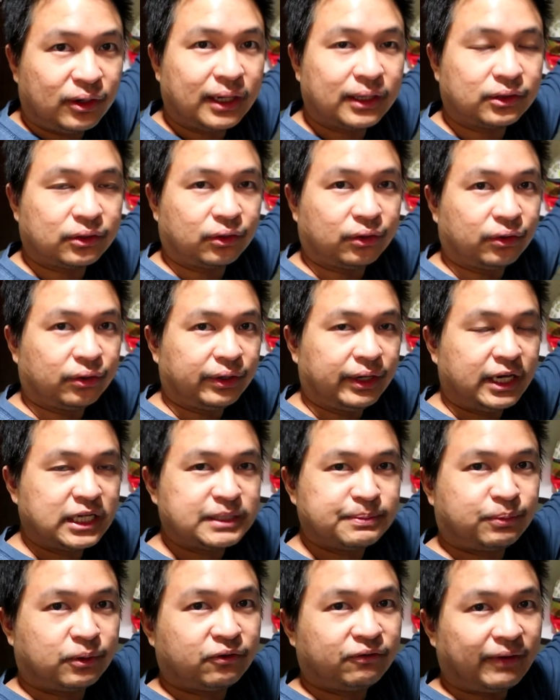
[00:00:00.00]
na to is
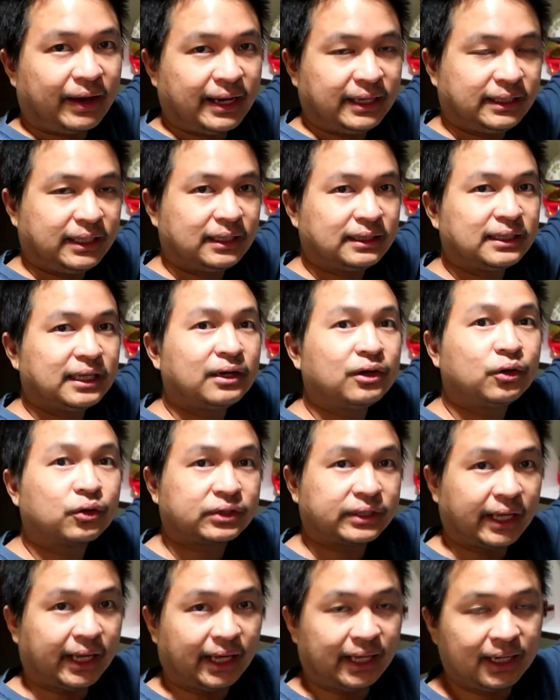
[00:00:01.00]
provided ng
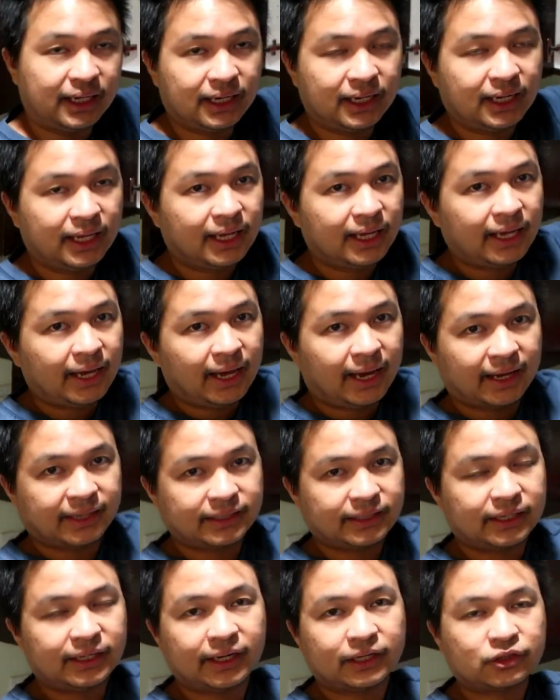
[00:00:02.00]
hotel.
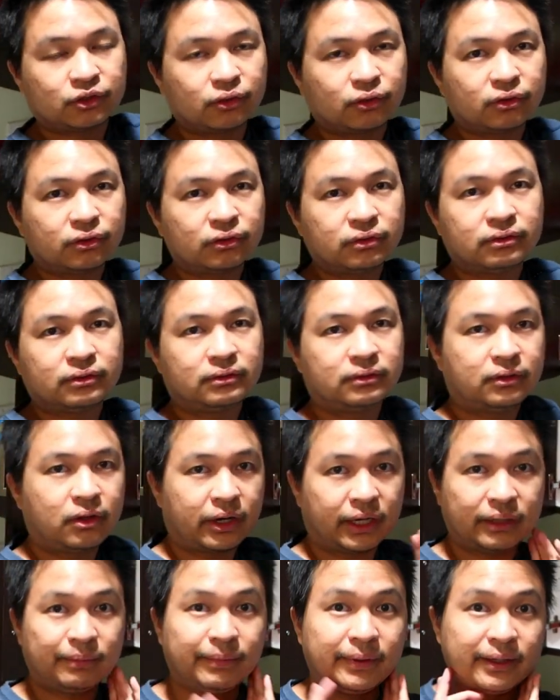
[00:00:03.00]
And then itong,
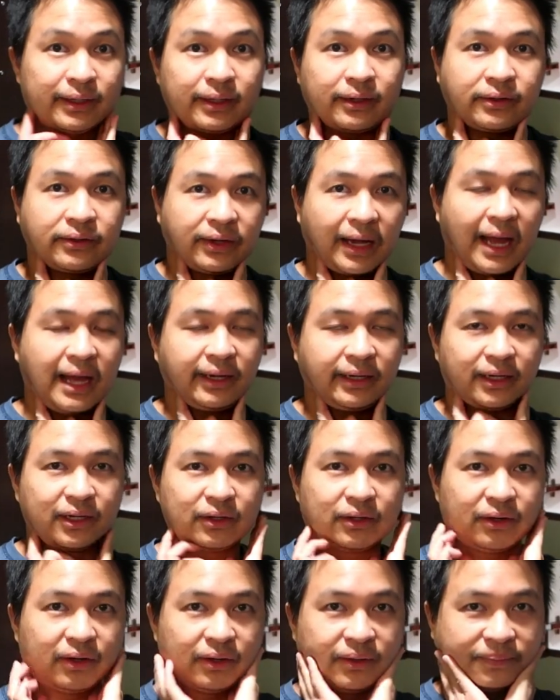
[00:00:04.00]
okay ba yung ako,
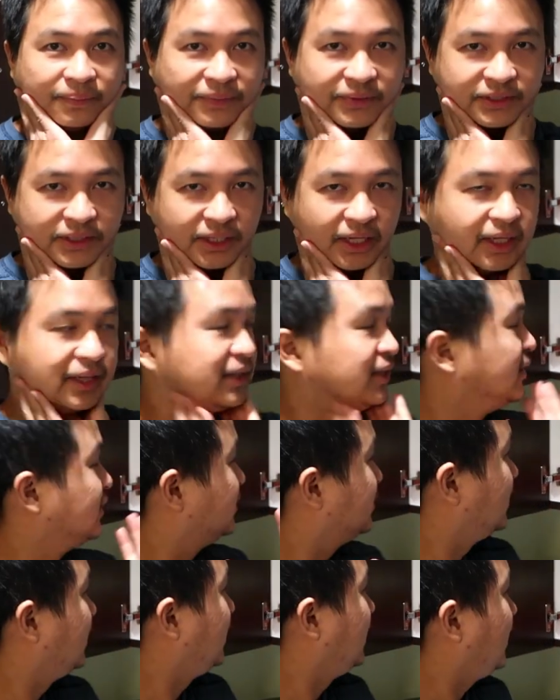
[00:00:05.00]
angle?
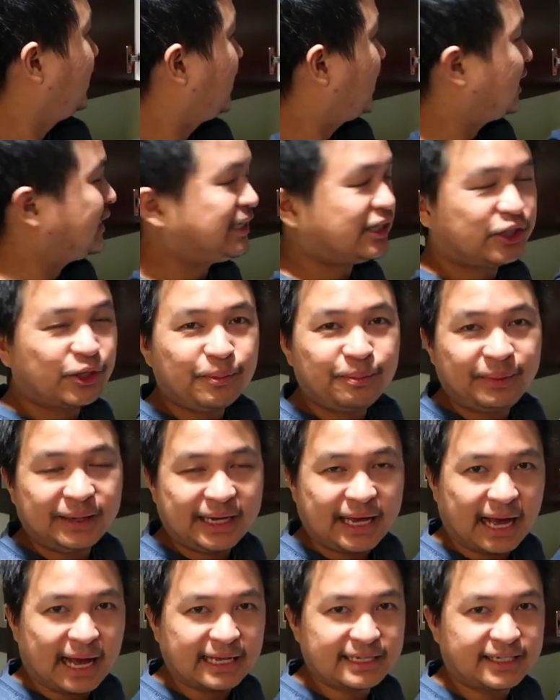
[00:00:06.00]
Tapos itong
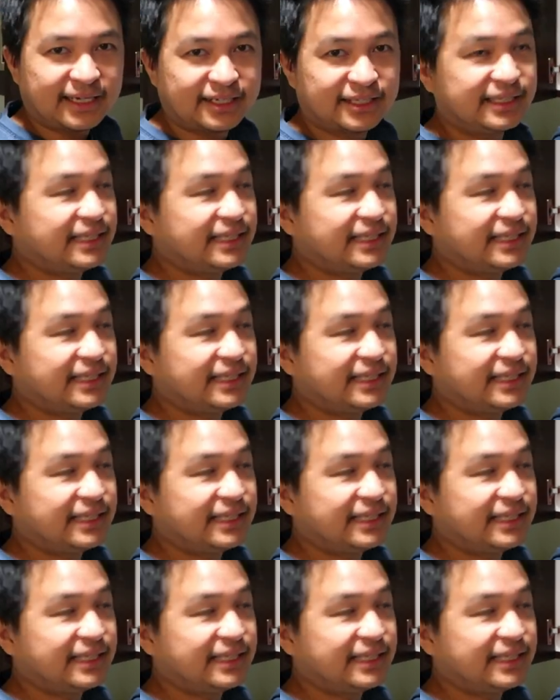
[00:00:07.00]
bigas is